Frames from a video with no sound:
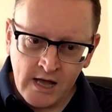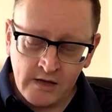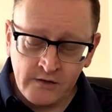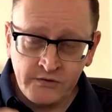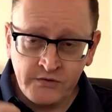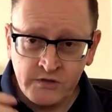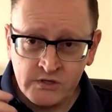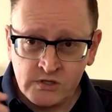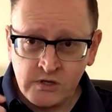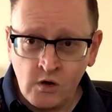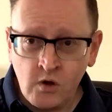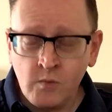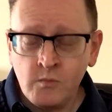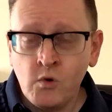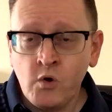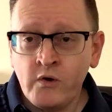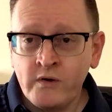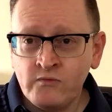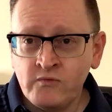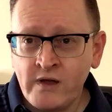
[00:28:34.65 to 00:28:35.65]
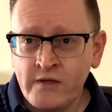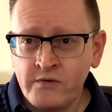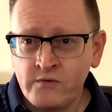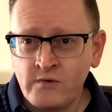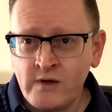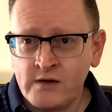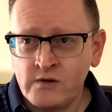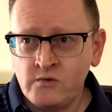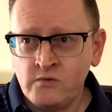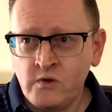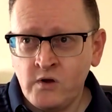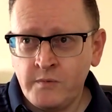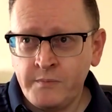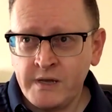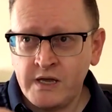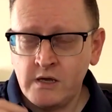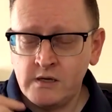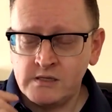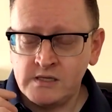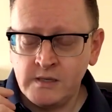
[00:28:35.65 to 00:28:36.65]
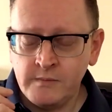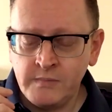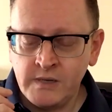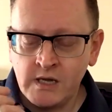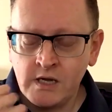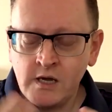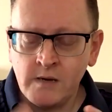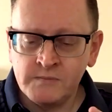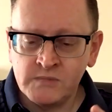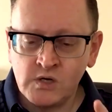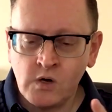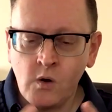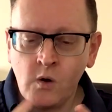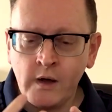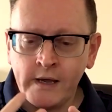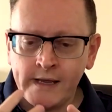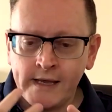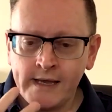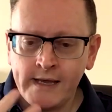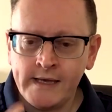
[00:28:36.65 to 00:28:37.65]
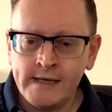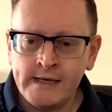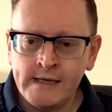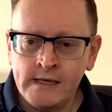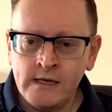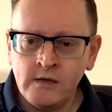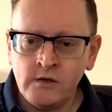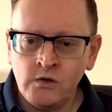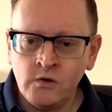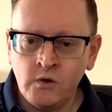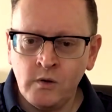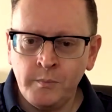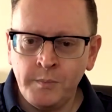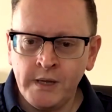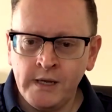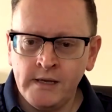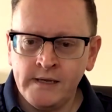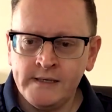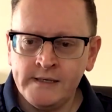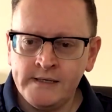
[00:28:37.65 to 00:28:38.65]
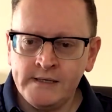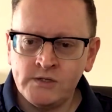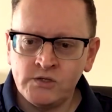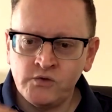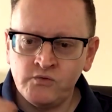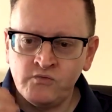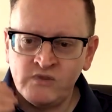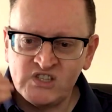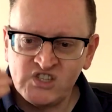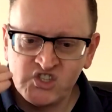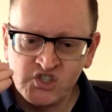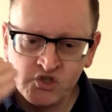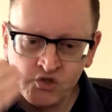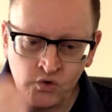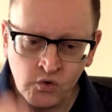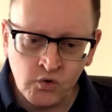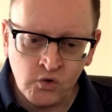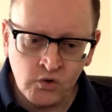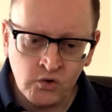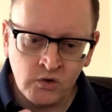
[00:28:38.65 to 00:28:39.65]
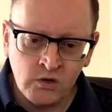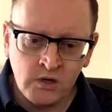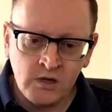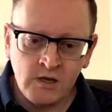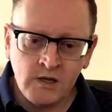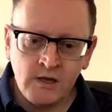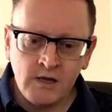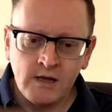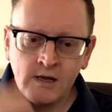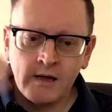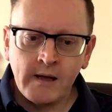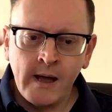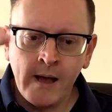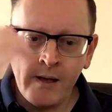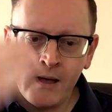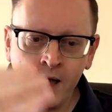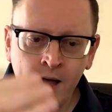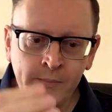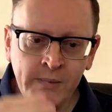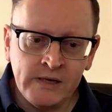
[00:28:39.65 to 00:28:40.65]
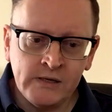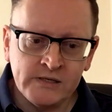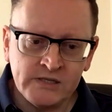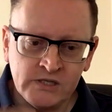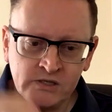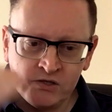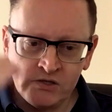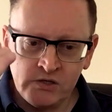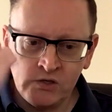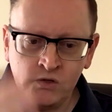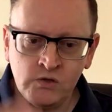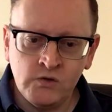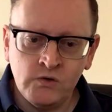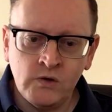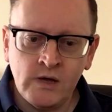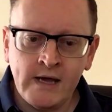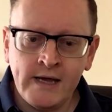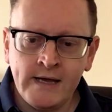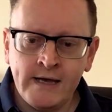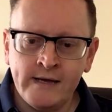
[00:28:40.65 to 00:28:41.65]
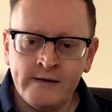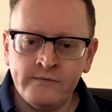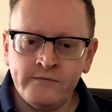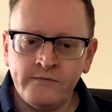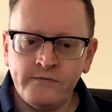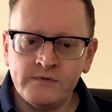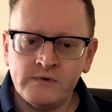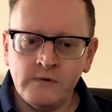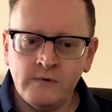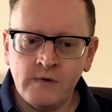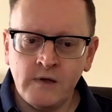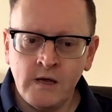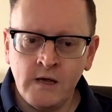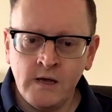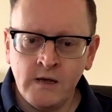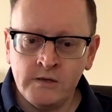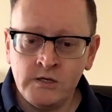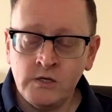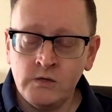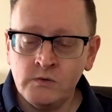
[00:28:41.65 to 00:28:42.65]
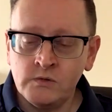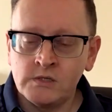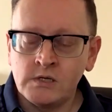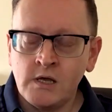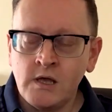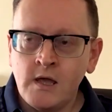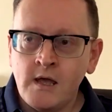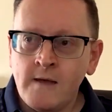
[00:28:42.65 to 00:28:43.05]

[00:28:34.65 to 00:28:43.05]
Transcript: There's a lot more in Wrath of Ragnarok because it becomes quite key, your ability to restore abilities you have used.